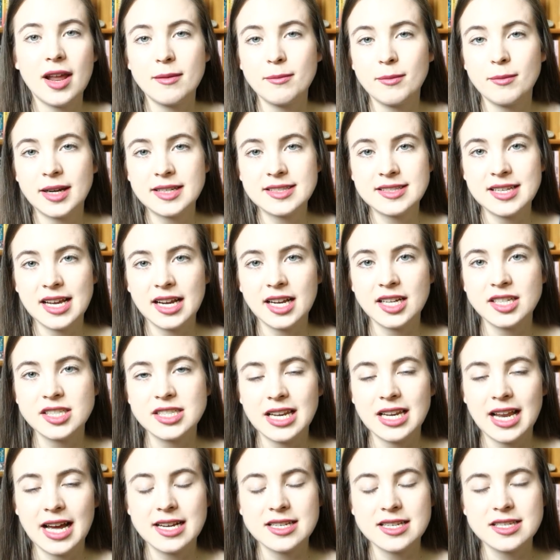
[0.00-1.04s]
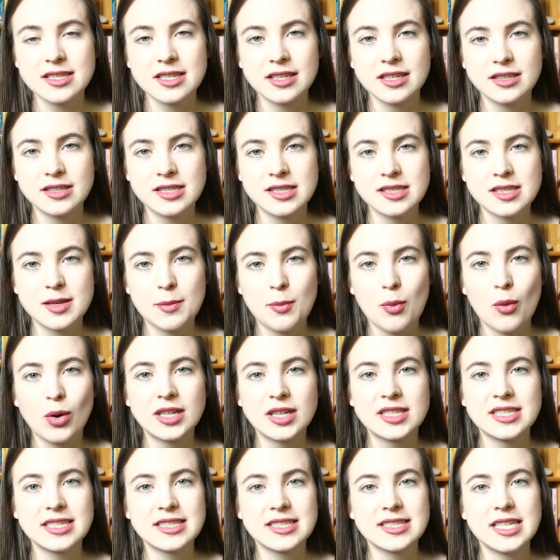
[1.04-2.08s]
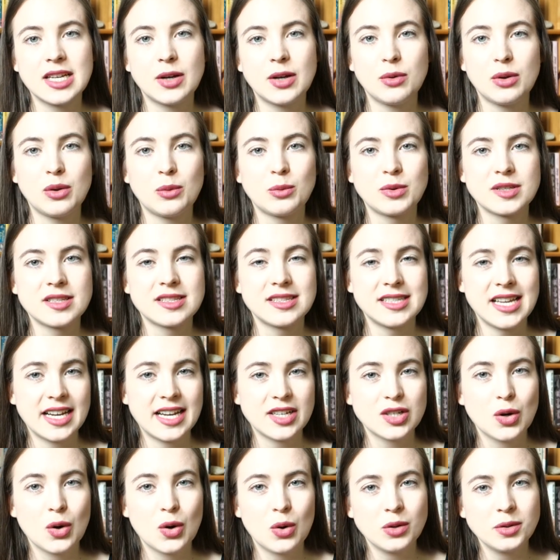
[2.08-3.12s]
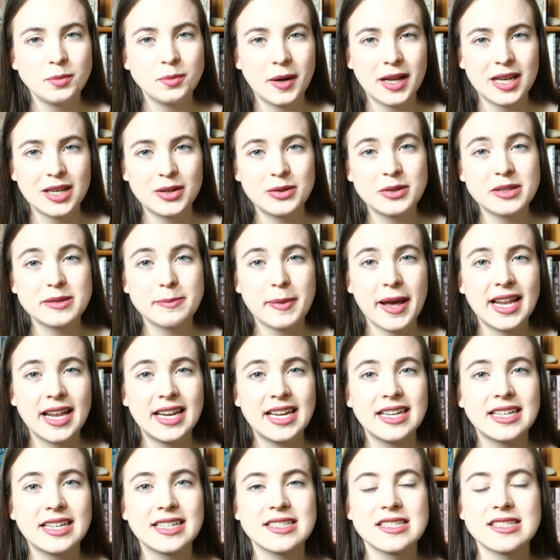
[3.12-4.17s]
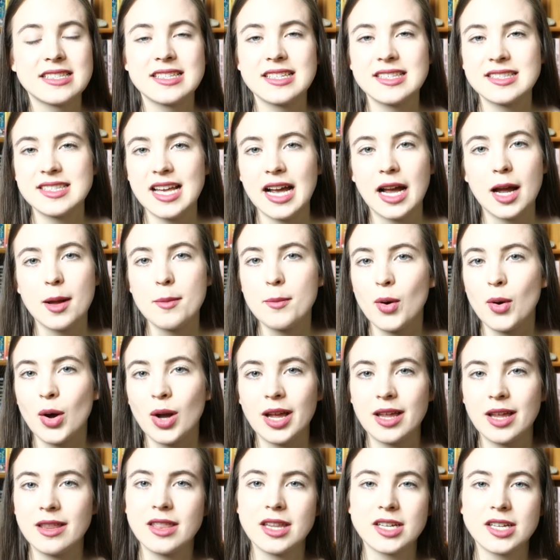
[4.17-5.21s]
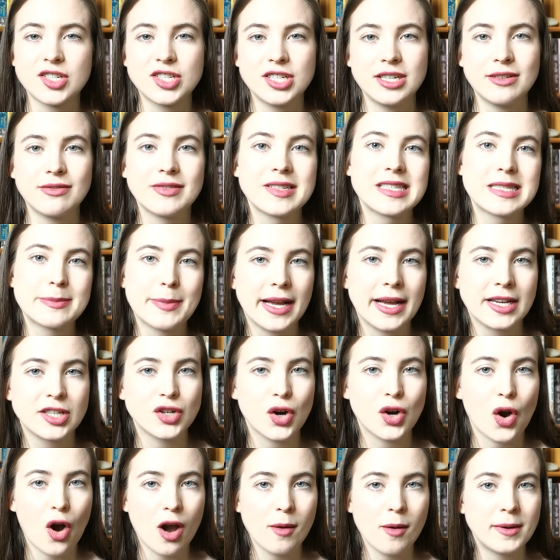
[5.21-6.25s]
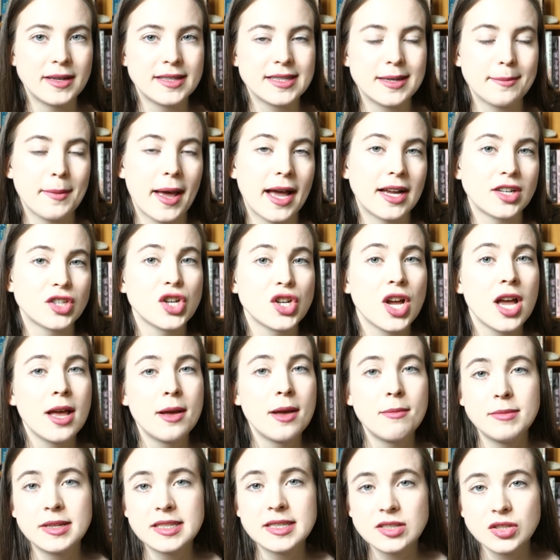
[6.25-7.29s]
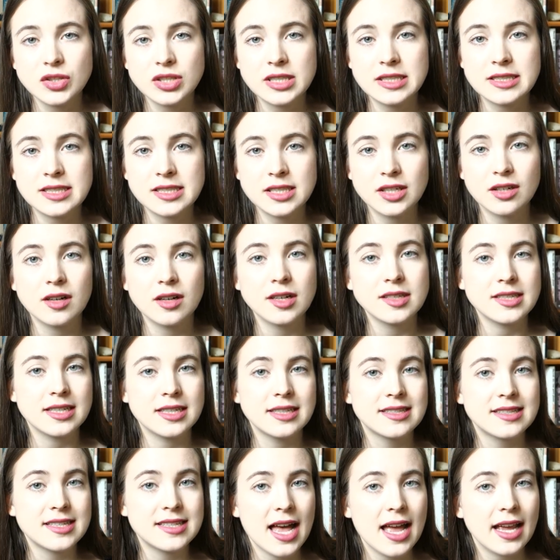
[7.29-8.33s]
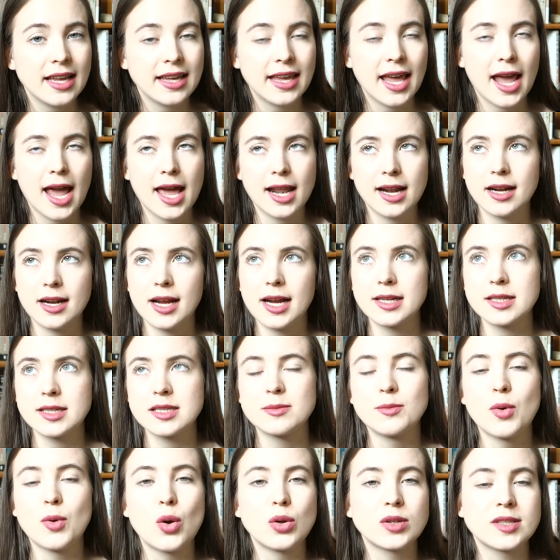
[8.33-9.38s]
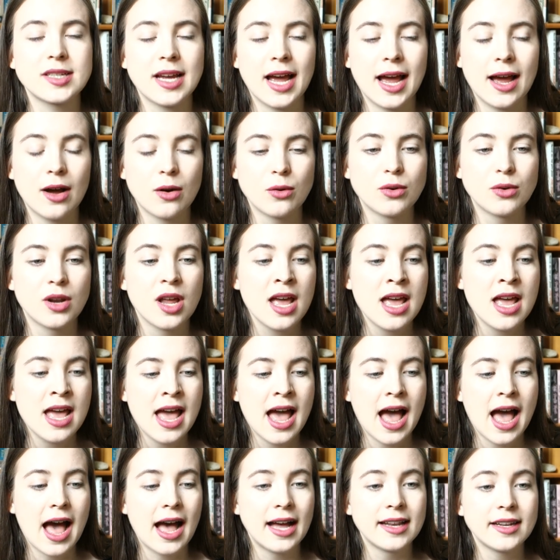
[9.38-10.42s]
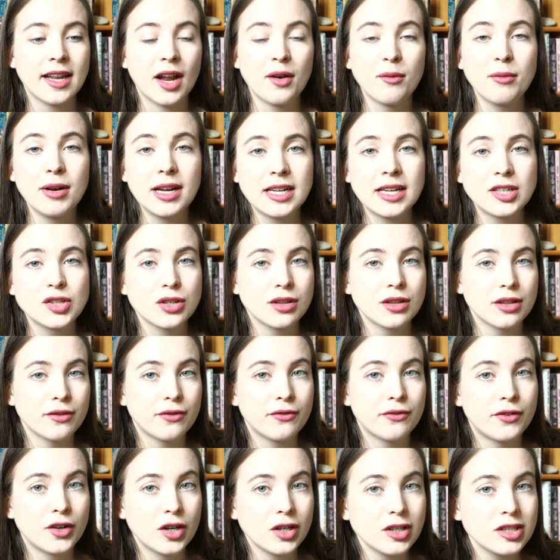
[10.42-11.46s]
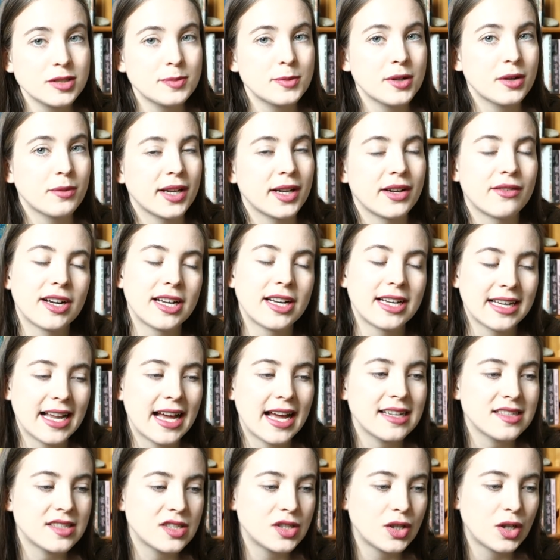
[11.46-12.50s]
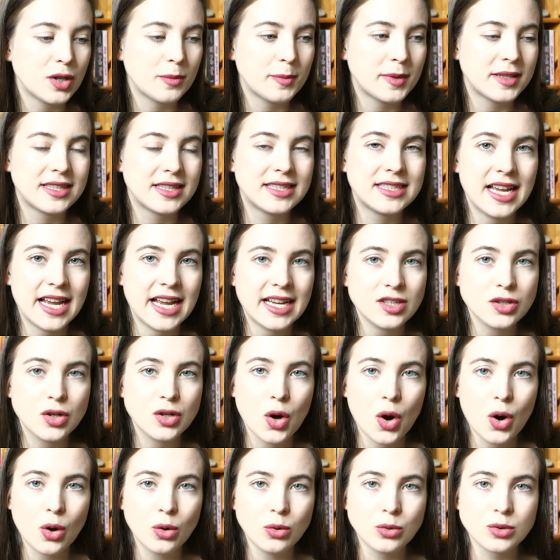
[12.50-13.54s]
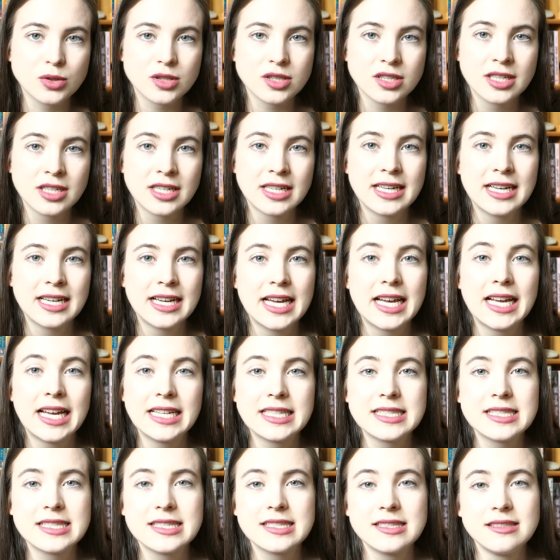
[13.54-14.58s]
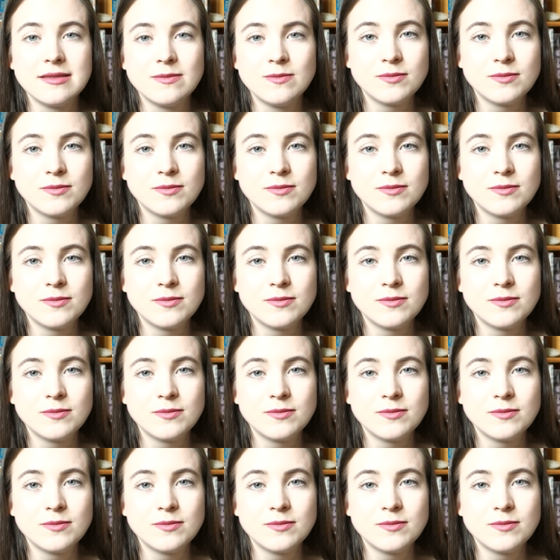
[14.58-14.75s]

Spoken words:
And my second to last disappointing sequel was Dead Cold by Louise Penny. This is the second book in the Chief Inspector Armand Gamache mystery series. It's set in Canada in a small town, and I really enjoyed the first book when I read it last year, but Dead Cold is